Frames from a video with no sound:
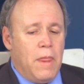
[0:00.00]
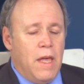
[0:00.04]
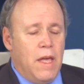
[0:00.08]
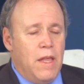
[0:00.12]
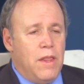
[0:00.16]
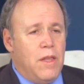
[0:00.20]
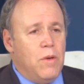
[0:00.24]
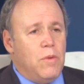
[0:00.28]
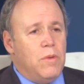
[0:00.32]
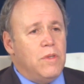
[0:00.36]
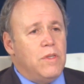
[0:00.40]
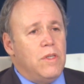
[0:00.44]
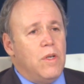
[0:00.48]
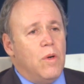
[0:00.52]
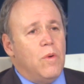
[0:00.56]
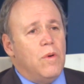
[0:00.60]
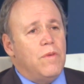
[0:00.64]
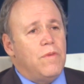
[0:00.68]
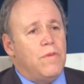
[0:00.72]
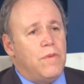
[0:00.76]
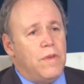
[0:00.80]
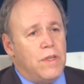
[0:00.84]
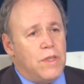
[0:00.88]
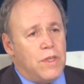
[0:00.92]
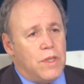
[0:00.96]
There was no
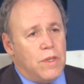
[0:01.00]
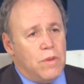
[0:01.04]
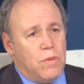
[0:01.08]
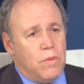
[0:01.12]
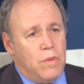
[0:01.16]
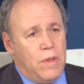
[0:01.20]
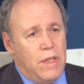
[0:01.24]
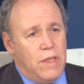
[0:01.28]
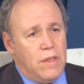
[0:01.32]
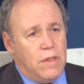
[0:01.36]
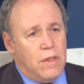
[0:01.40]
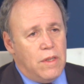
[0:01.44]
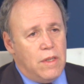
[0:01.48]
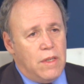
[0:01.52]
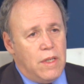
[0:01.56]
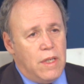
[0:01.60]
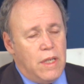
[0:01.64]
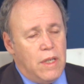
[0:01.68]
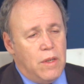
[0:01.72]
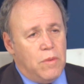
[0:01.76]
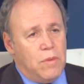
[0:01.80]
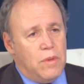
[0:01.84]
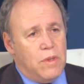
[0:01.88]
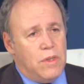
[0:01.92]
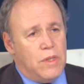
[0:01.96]
official reason.
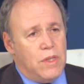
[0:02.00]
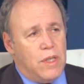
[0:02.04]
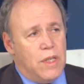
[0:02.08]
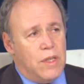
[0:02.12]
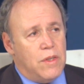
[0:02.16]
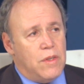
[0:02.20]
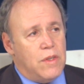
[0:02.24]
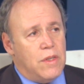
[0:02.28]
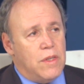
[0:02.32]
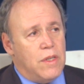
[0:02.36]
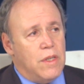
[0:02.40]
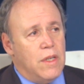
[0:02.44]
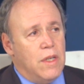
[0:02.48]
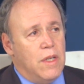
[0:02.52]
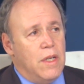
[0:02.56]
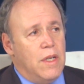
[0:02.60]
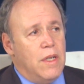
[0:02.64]
It was just